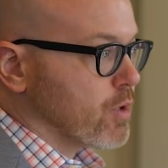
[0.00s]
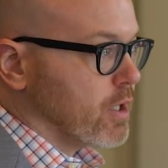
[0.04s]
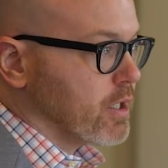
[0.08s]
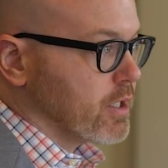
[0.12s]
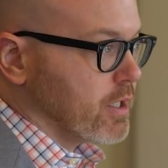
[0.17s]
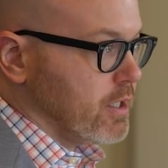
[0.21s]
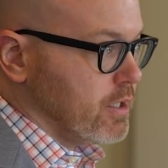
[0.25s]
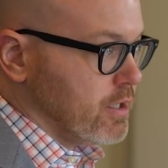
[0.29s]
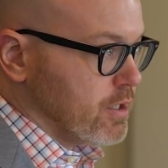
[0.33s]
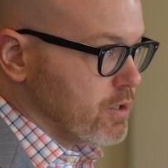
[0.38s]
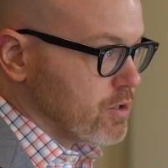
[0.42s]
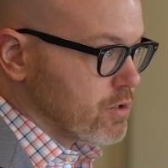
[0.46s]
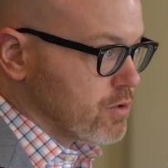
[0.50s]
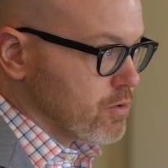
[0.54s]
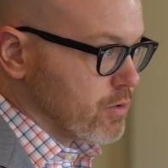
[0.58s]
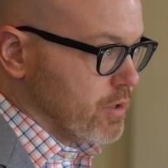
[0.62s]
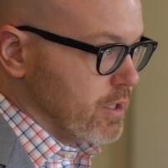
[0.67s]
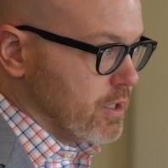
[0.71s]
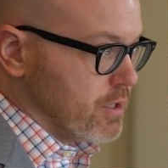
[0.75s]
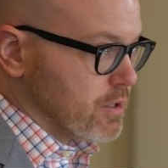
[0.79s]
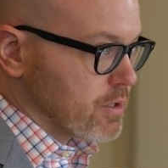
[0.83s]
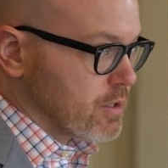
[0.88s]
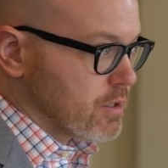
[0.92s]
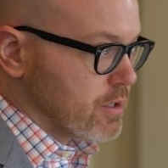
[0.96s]
drug
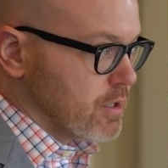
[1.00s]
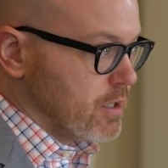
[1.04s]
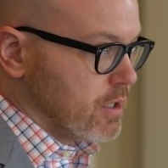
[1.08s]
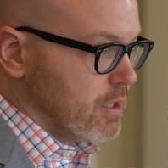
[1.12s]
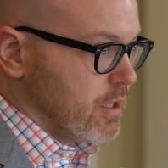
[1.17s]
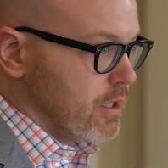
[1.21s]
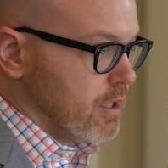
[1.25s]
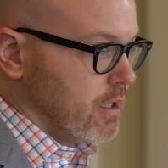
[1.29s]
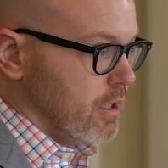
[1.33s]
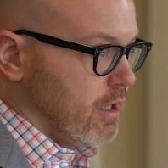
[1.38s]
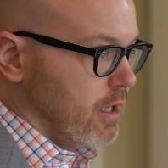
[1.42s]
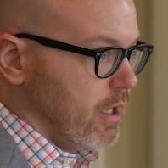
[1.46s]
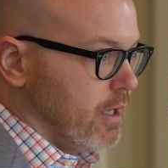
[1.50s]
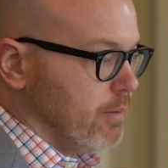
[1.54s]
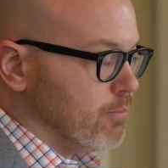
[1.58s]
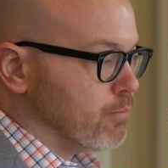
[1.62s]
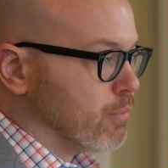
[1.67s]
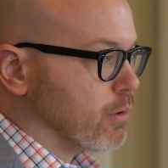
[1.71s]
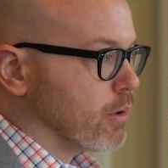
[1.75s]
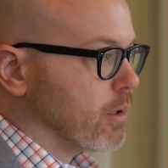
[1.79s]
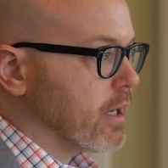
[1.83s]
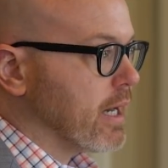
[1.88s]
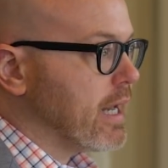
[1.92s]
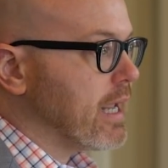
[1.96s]
industries and
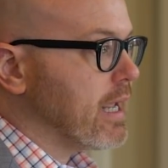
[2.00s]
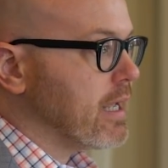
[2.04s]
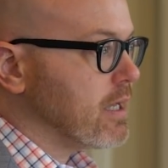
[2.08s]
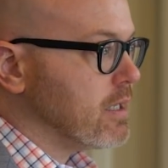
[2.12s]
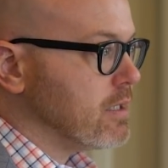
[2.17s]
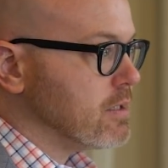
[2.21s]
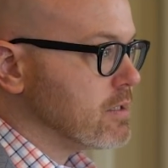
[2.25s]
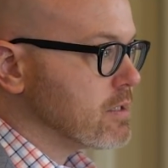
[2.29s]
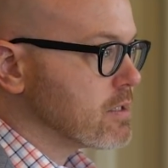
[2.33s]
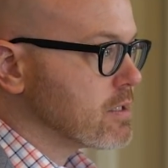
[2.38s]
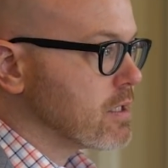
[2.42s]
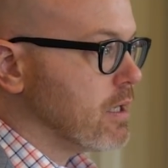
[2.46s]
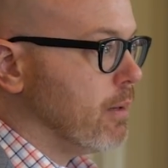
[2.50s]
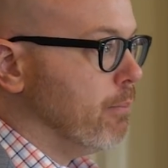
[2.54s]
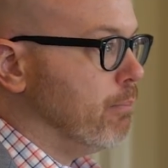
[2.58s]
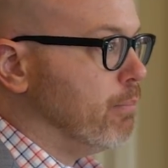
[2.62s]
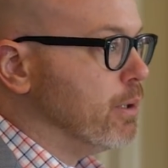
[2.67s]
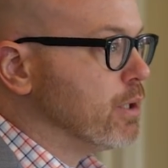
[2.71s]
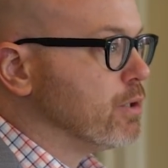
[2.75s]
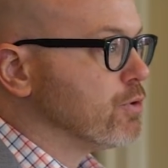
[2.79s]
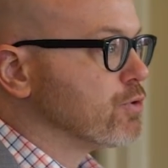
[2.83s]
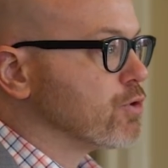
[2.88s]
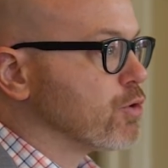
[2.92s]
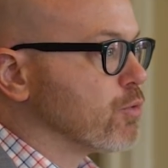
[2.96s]
brands
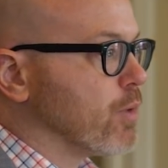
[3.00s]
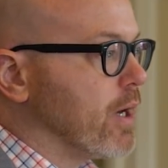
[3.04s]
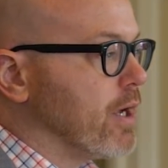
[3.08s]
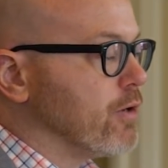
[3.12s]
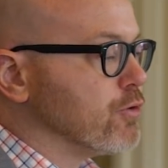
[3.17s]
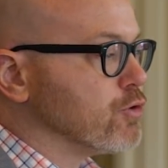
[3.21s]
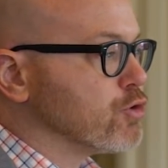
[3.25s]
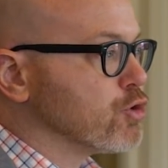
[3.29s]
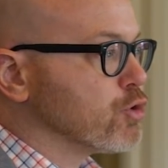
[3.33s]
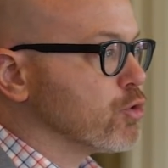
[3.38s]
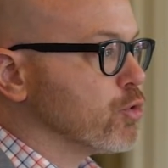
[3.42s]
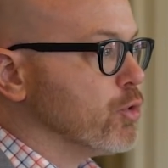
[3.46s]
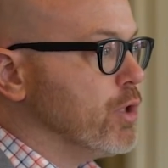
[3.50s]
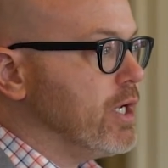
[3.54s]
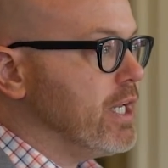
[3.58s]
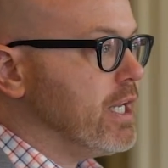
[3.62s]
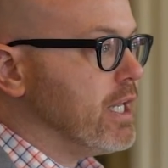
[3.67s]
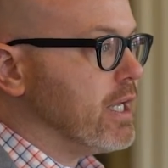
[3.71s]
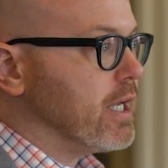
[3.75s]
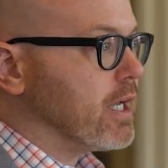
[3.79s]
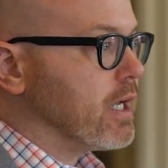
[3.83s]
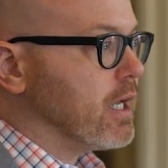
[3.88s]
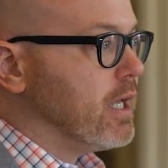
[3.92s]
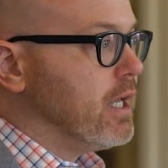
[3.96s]
built around
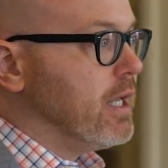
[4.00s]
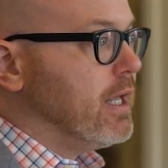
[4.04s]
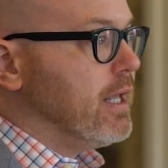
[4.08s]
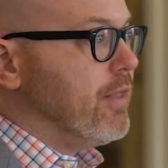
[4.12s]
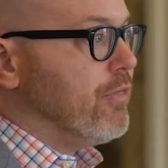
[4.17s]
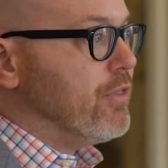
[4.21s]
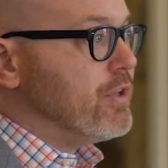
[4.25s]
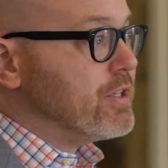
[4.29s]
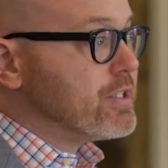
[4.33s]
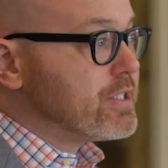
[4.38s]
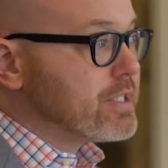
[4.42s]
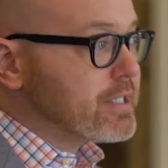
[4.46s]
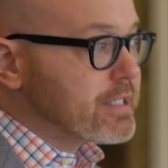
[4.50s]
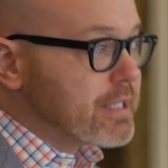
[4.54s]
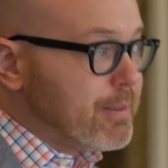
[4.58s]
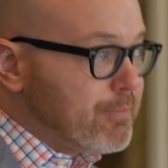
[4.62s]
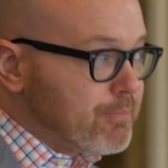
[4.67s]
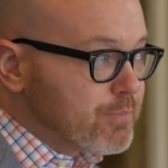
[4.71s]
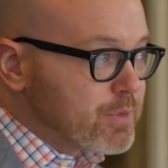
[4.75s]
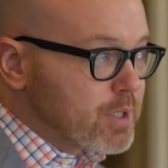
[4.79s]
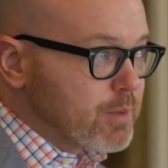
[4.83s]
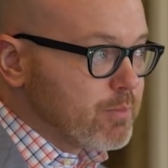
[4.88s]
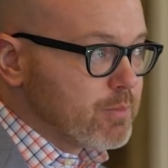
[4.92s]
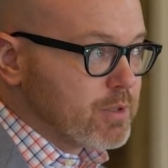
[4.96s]
treating the
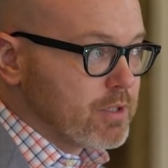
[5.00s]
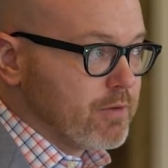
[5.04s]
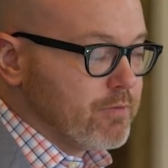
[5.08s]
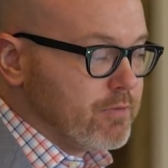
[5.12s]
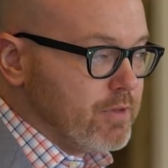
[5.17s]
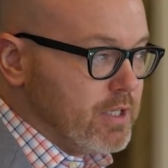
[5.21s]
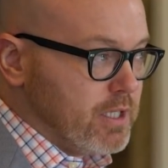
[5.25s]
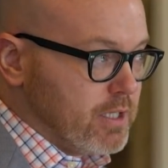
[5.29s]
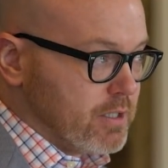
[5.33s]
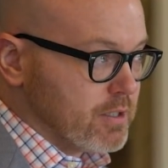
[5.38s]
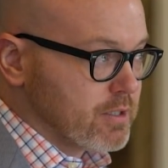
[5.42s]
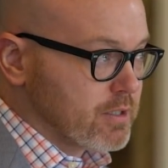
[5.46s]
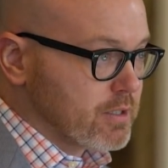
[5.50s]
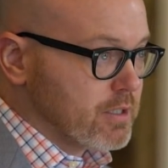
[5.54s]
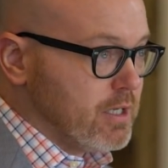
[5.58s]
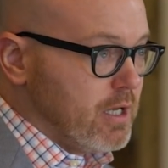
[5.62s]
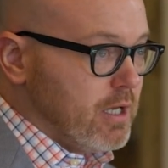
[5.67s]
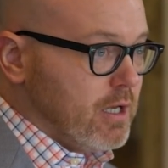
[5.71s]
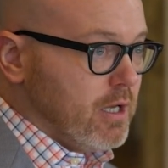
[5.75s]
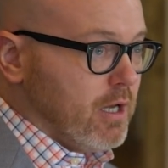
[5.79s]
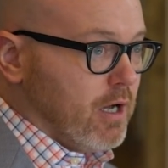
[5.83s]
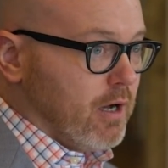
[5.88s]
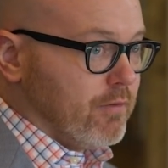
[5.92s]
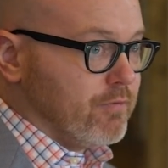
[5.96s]
symptoms of this
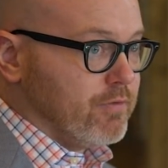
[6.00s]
